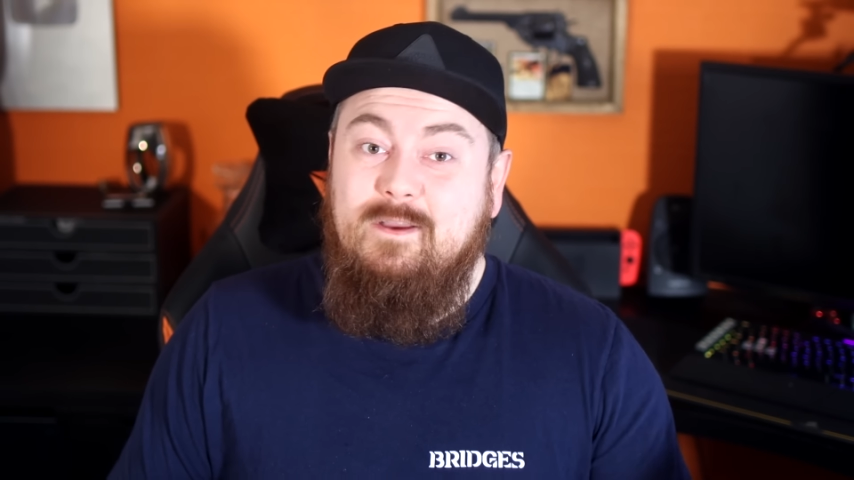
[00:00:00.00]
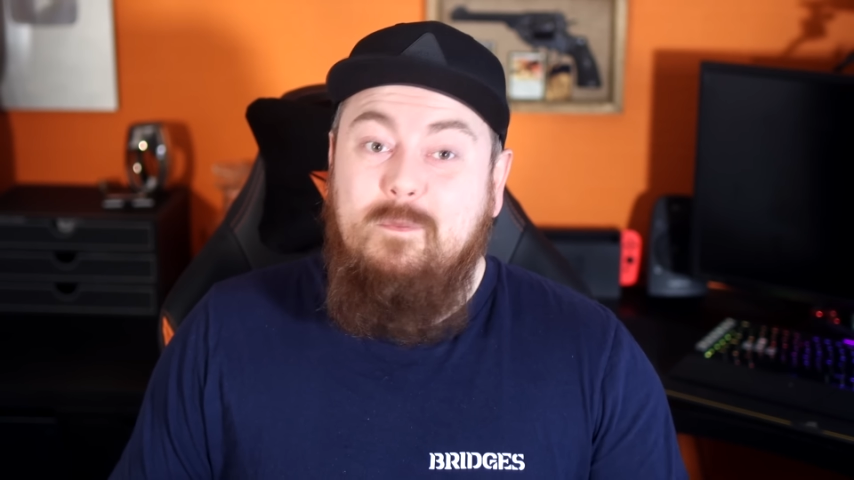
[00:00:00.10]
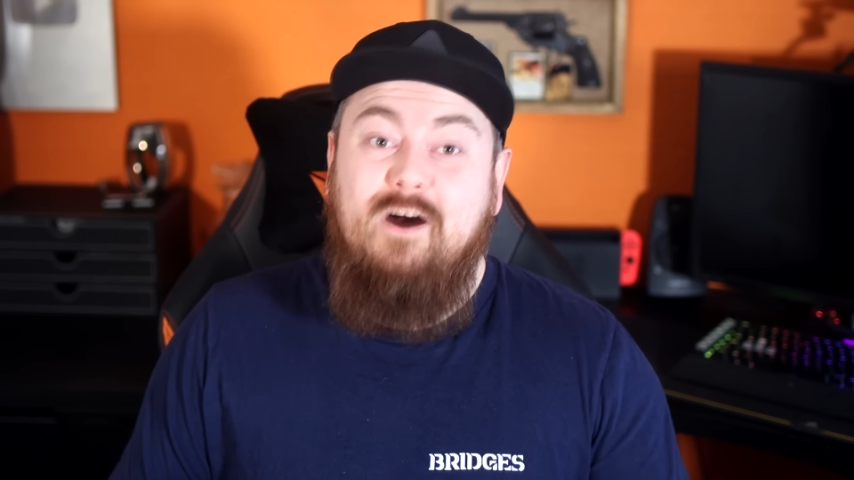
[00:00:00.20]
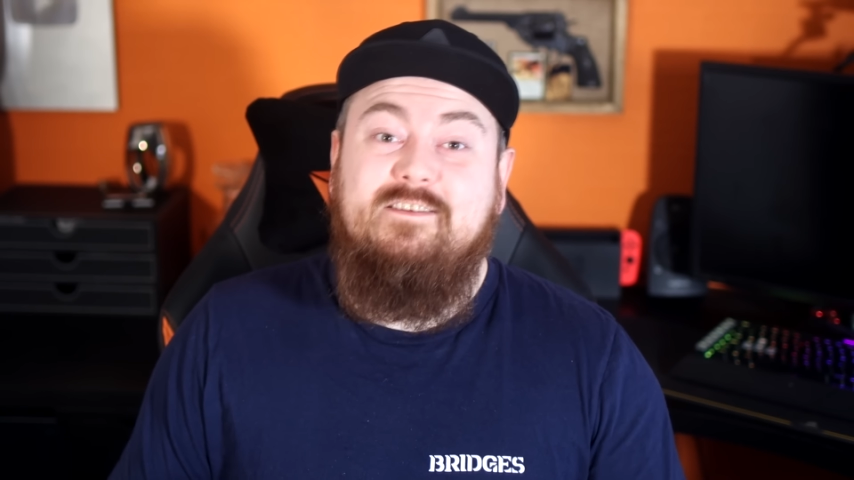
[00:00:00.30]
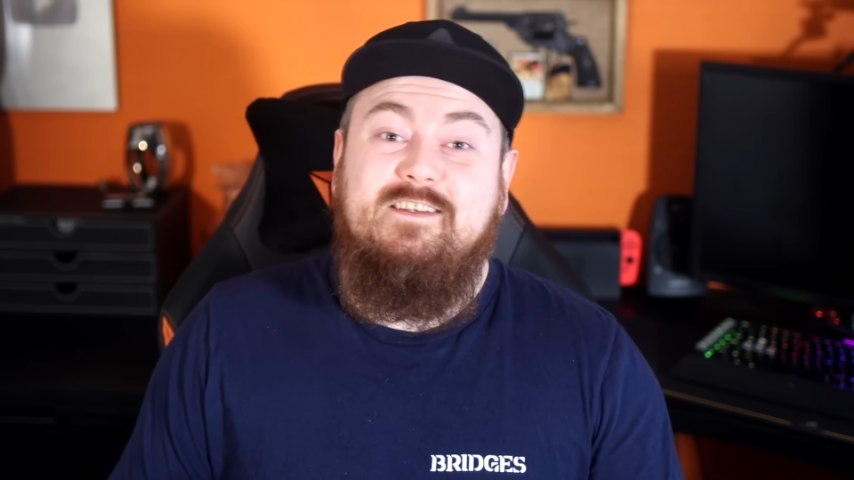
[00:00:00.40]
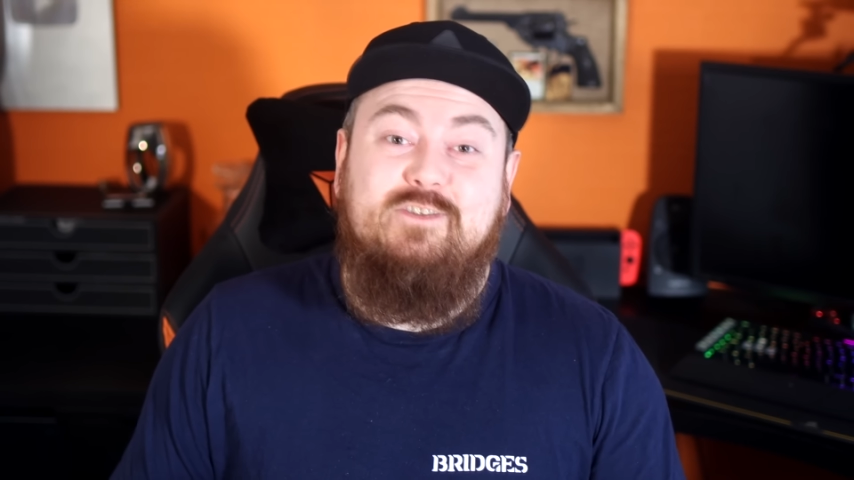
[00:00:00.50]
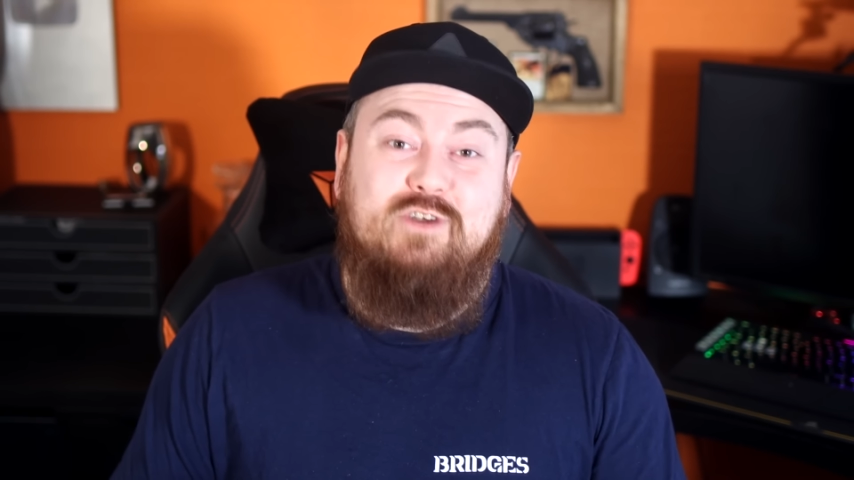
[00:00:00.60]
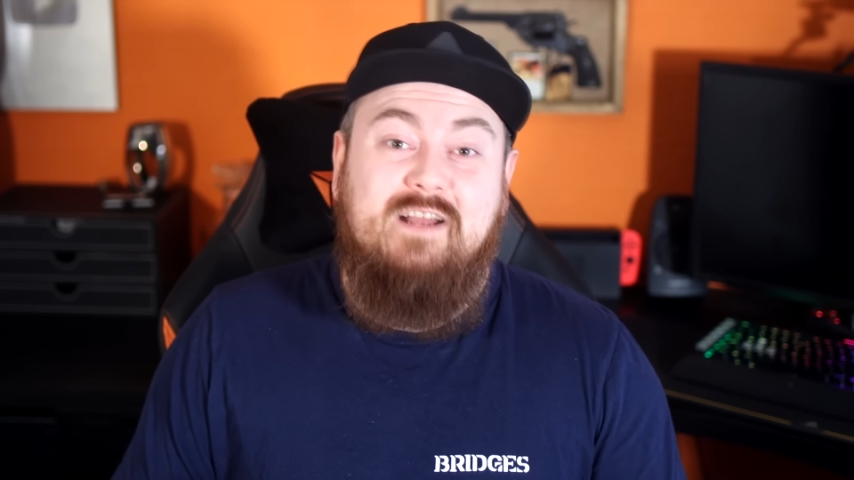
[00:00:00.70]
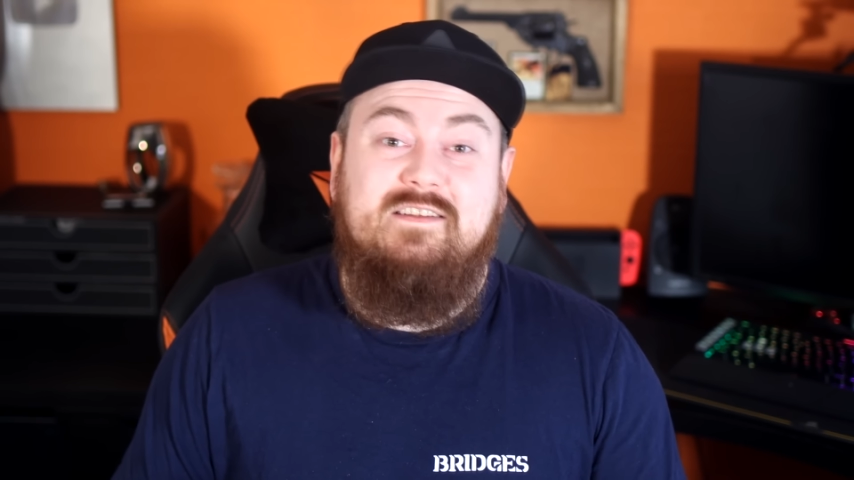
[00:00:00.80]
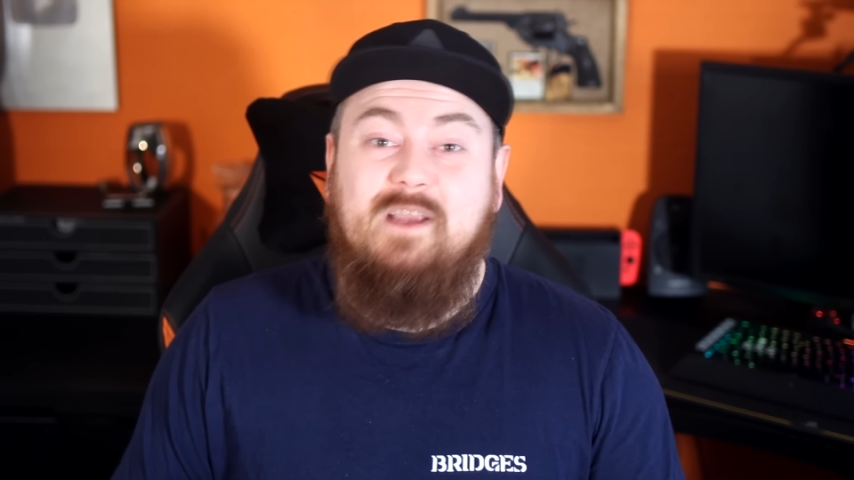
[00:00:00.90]
Martin
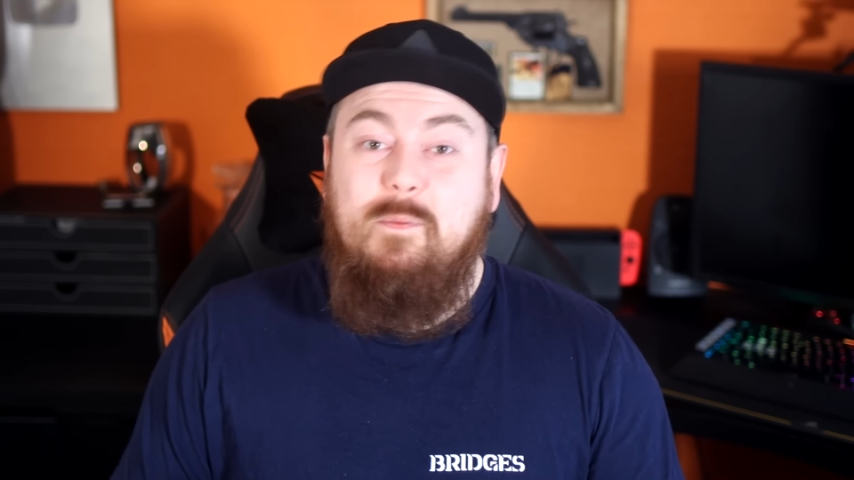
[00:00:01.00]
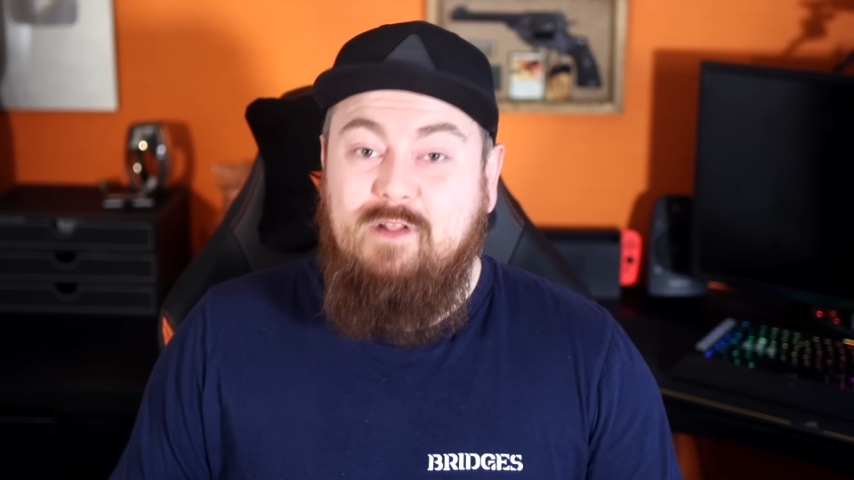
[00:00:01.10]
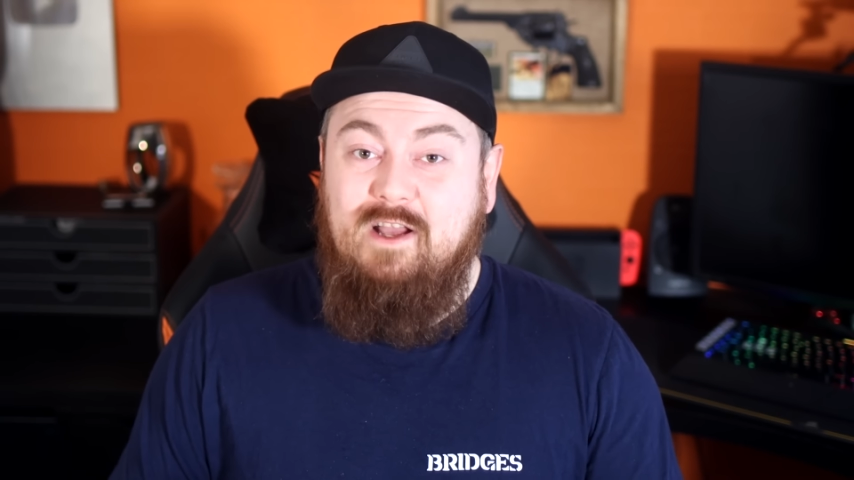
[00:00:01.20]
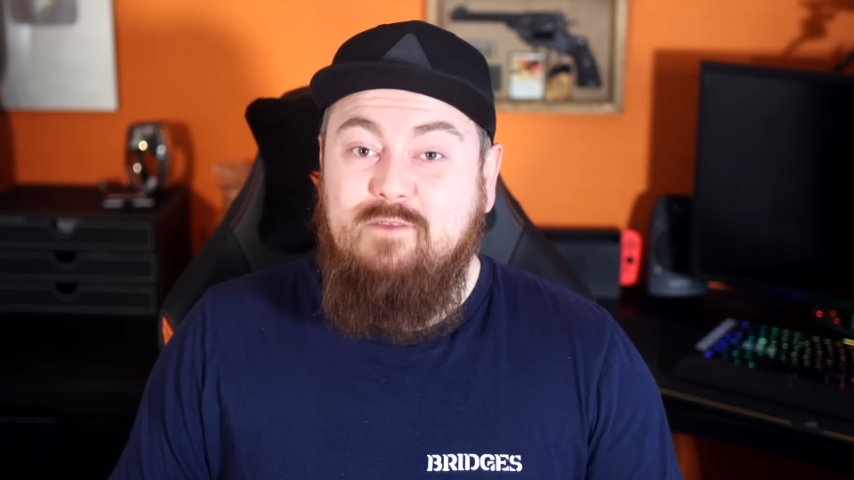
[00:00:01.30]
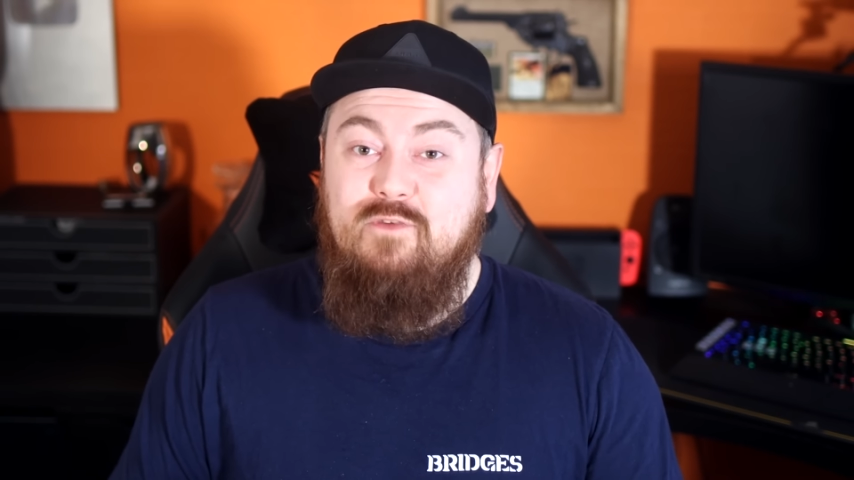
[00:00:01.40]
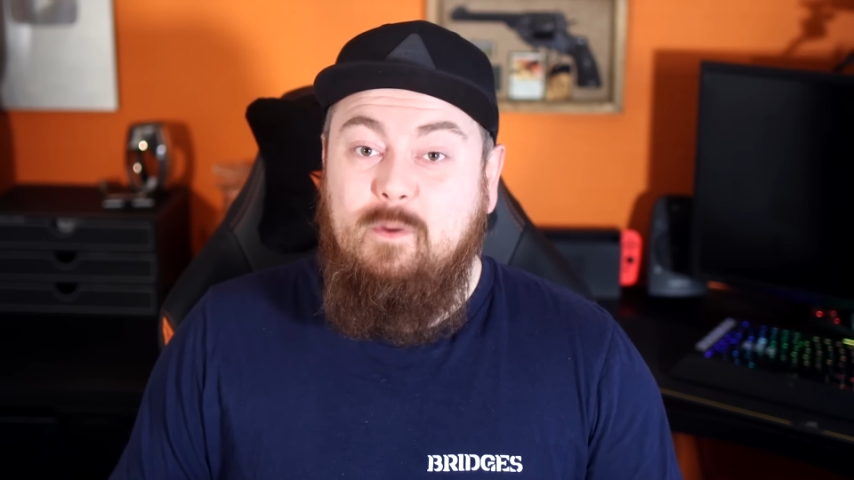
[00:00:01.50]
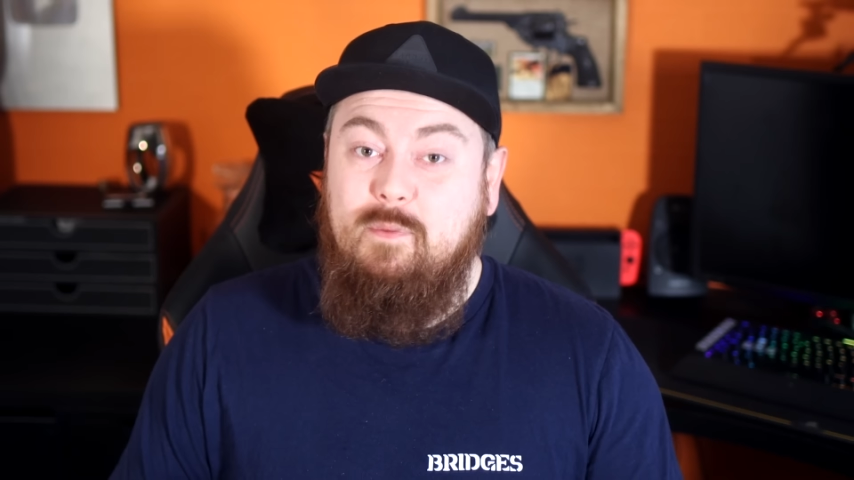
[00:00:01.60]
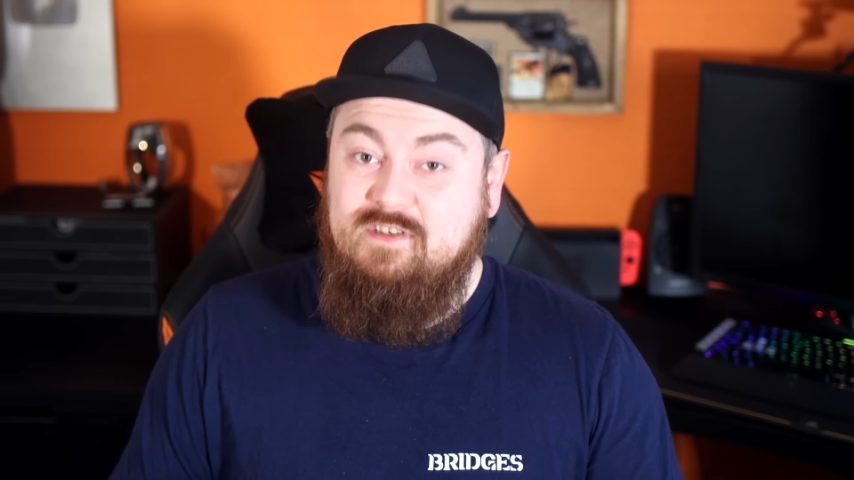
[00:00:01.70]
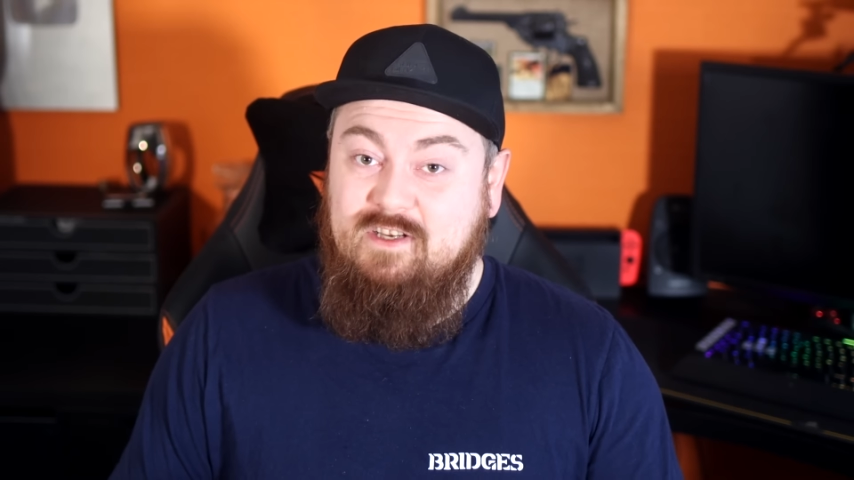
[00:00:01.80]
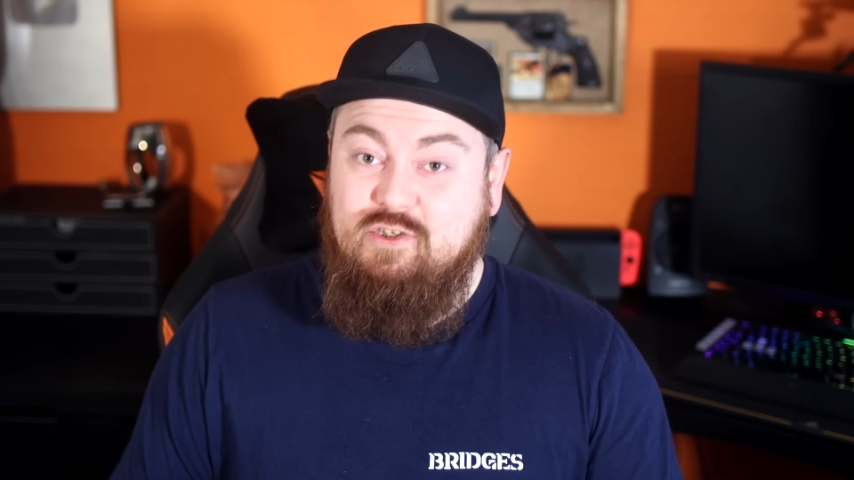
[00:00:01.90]
tried to apply for a
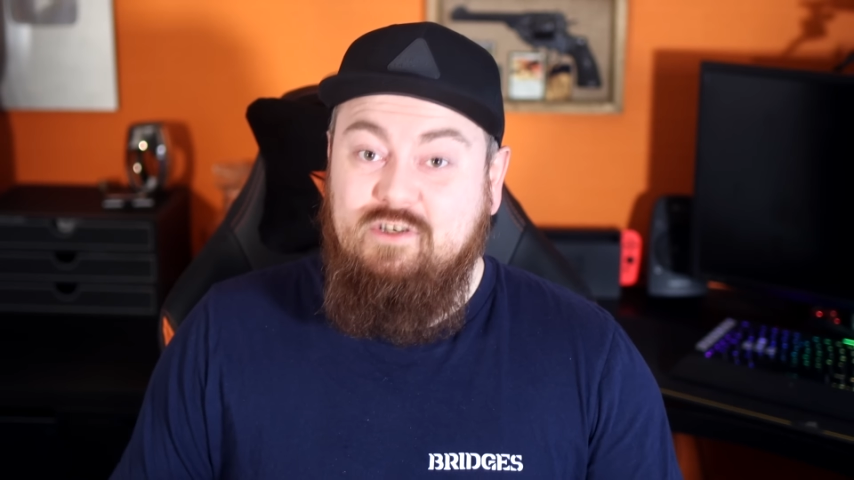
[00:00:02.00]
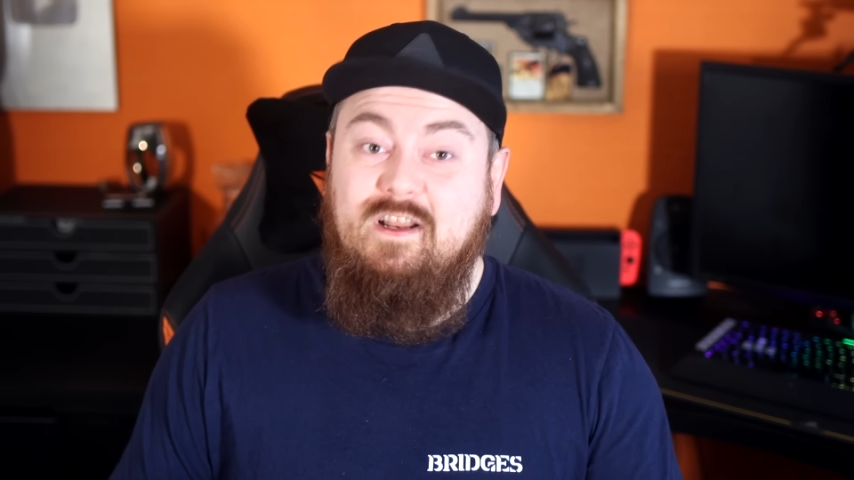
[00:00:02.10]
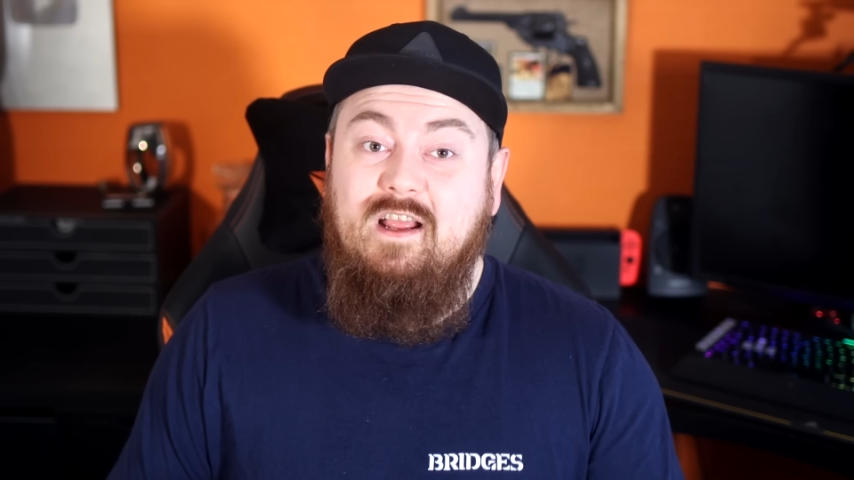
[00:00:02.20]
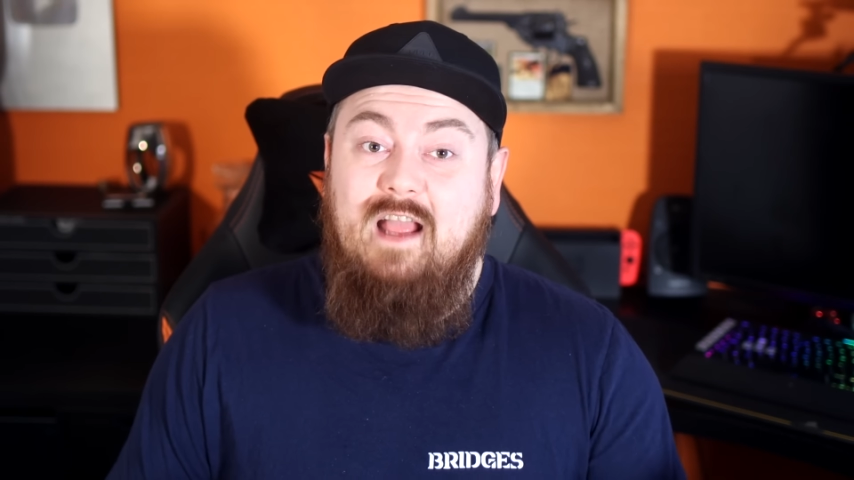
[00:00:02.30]
position